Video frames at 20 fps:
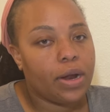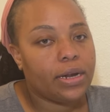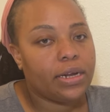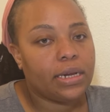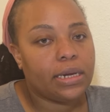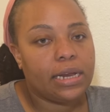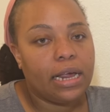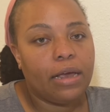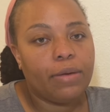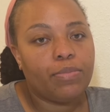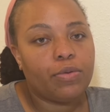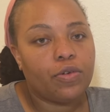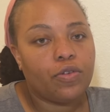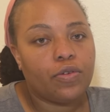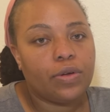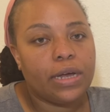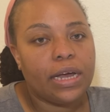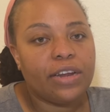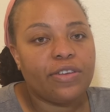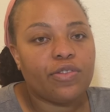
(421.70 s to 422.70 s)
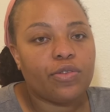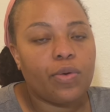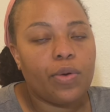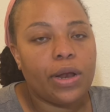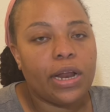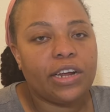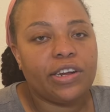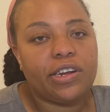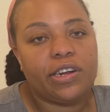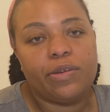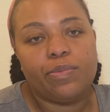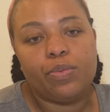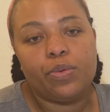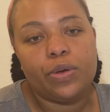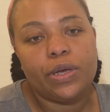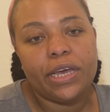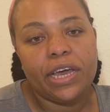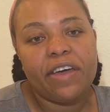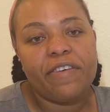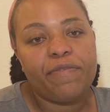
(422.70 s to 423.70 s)
is able to get scholarship.
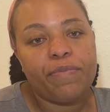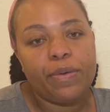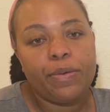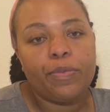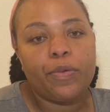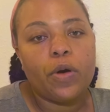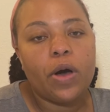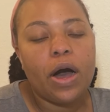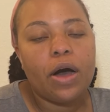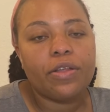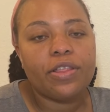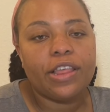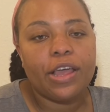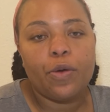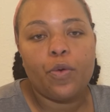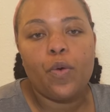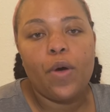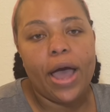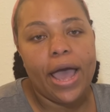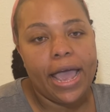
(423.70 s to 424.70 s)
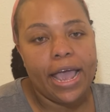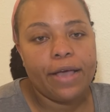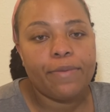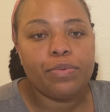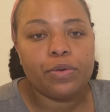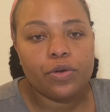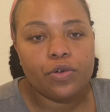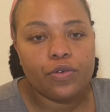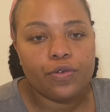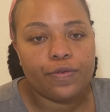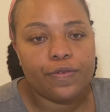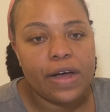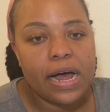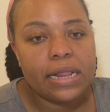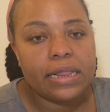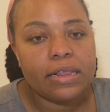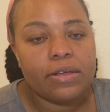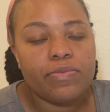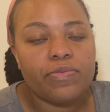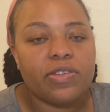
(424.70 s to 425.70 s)
We have people out there who are able to
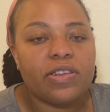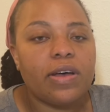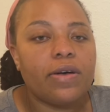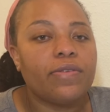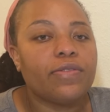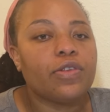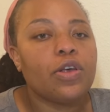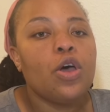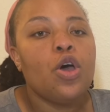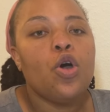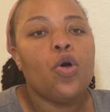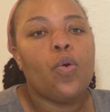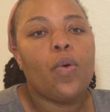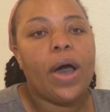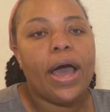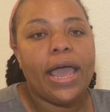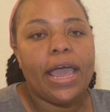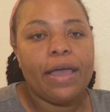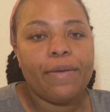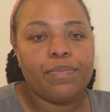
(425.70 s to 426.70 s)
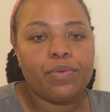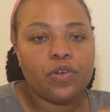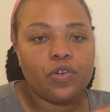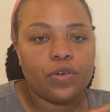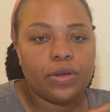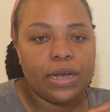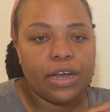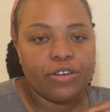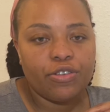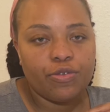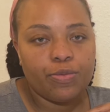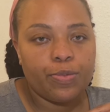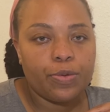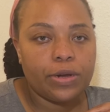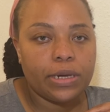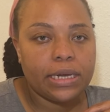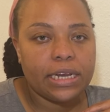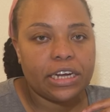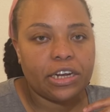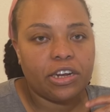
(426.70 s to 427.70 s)
fund themselves, who are able to get
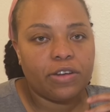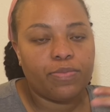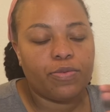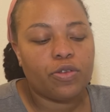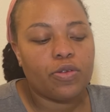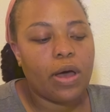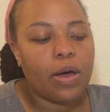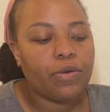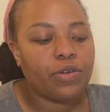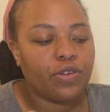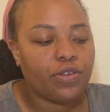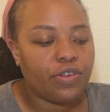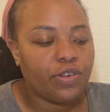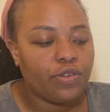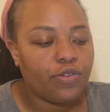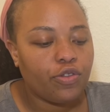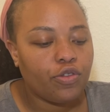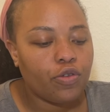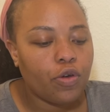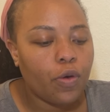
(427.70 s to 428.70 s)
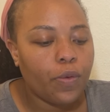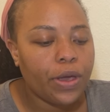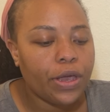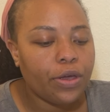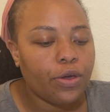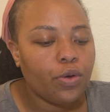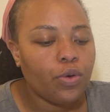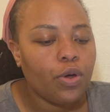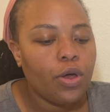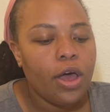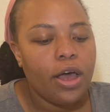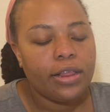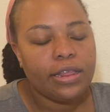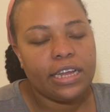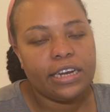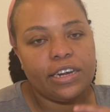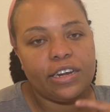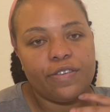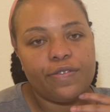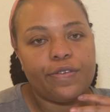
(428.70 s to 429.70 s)
sponsorship. So I was just showing you
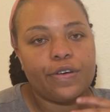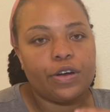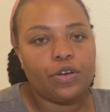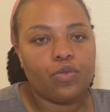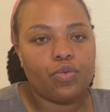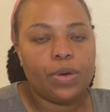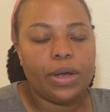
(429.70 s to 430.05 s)
the different